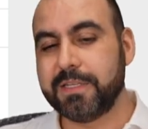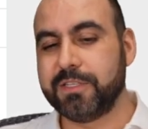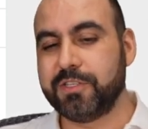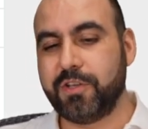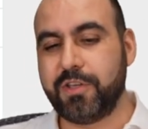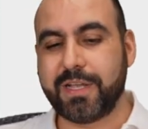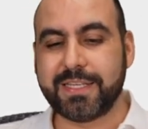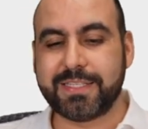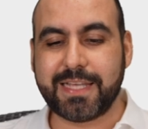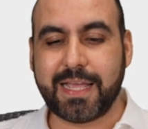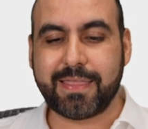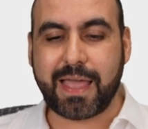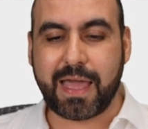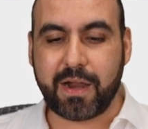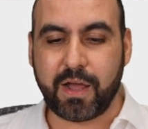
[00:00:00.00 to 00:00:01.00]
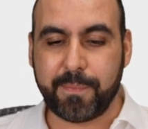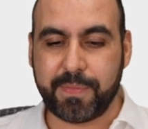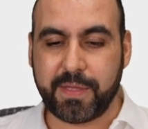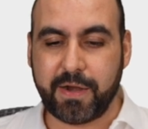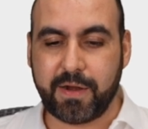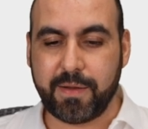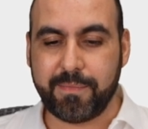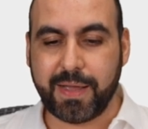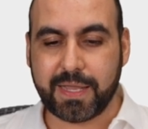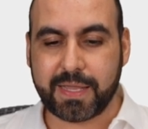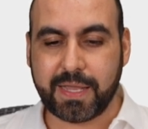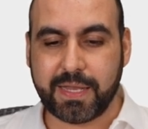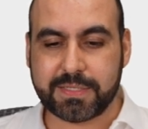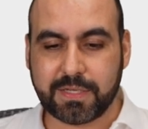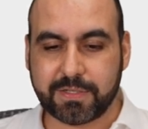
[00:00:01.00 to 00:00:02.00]
So you can set that up there. In my
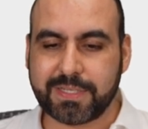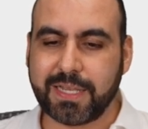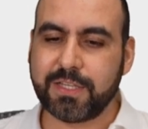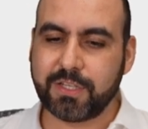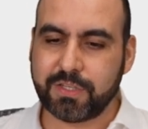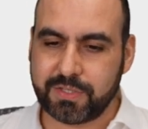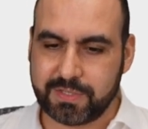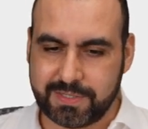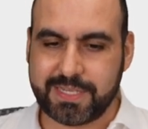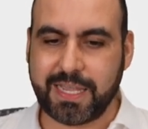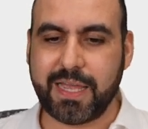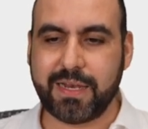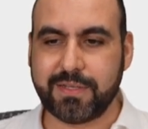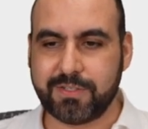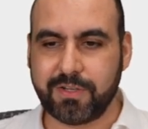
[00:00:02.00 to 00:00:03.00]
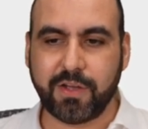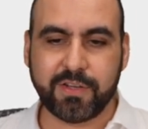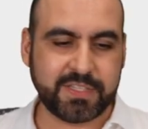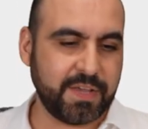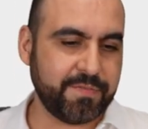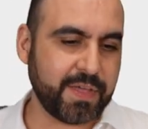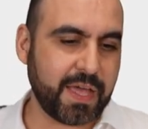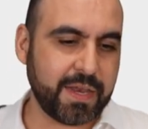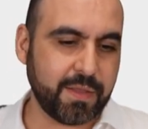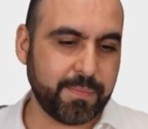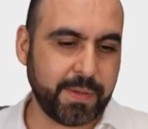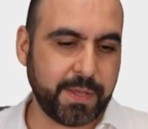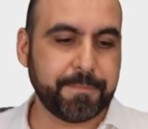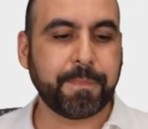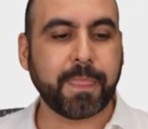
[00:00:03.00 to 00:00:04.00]
case, I'll set it to 10. So I'll save that in a
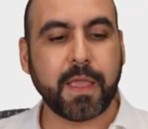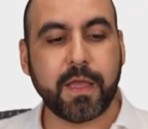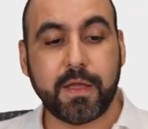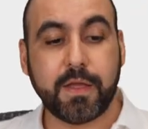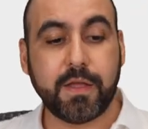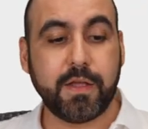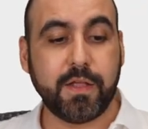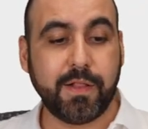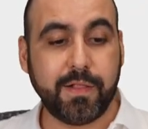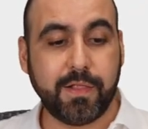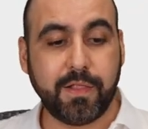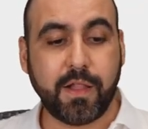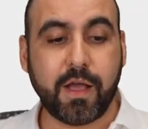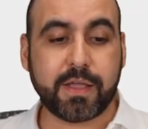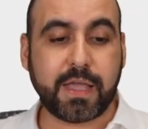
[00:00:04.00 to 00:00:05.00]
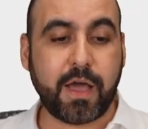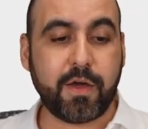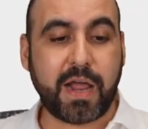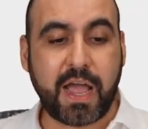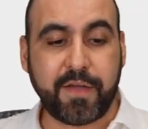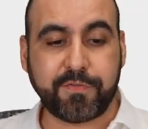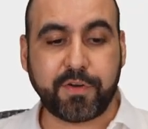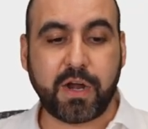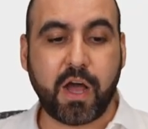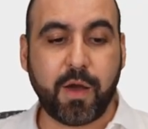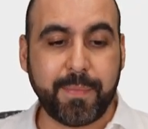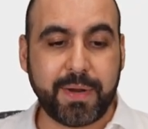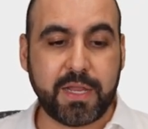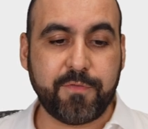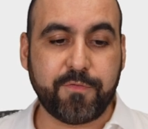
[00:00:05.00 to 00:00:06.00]
bit lockout after how
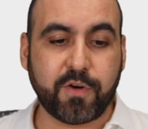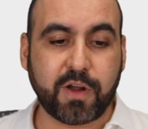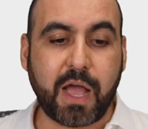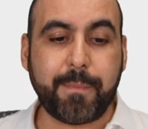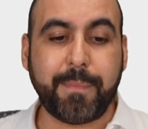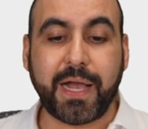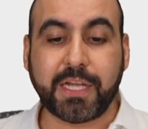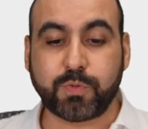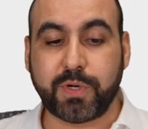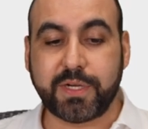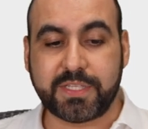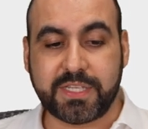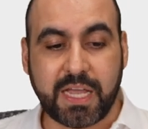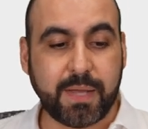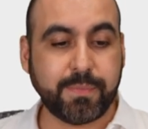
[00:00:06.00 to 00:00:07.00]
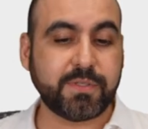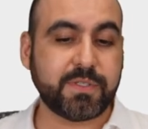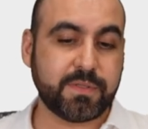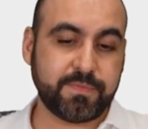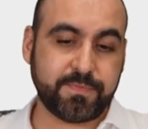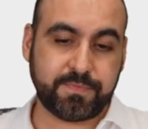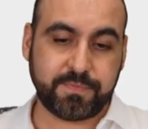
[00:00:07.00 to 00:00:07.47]
many forgot password attempts.